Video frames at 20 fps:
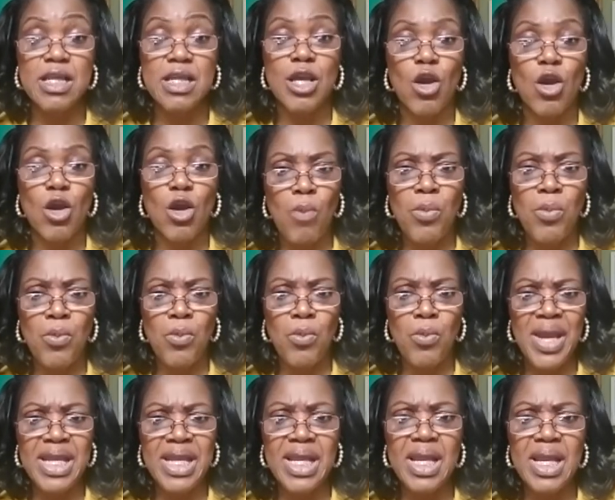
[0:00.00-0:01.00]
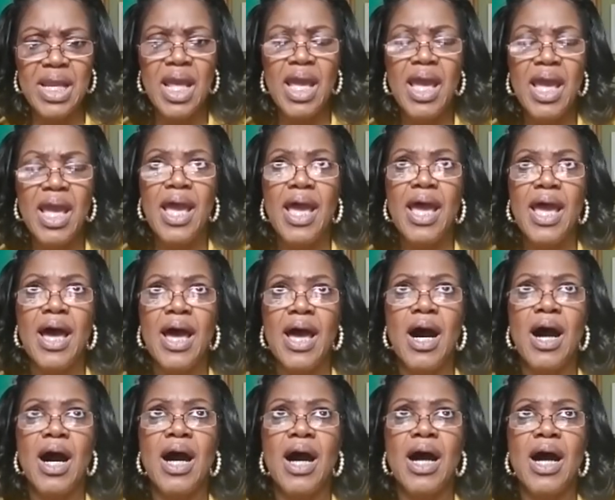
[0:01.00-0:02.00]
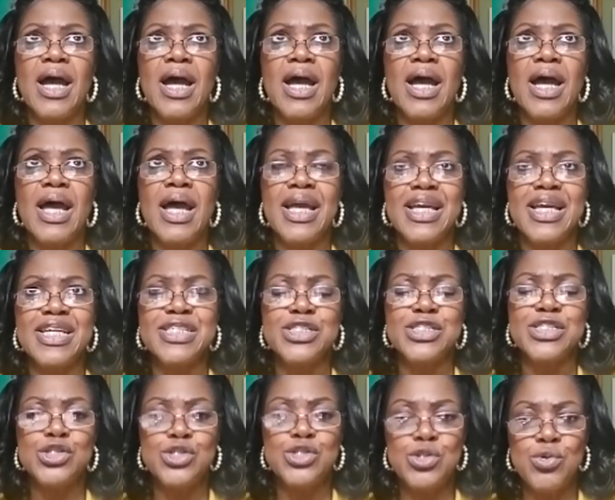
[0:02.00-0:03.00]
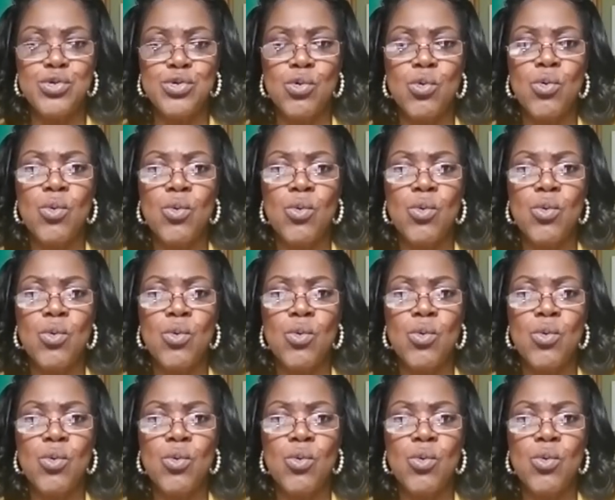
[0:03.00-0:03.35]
Incorporated is to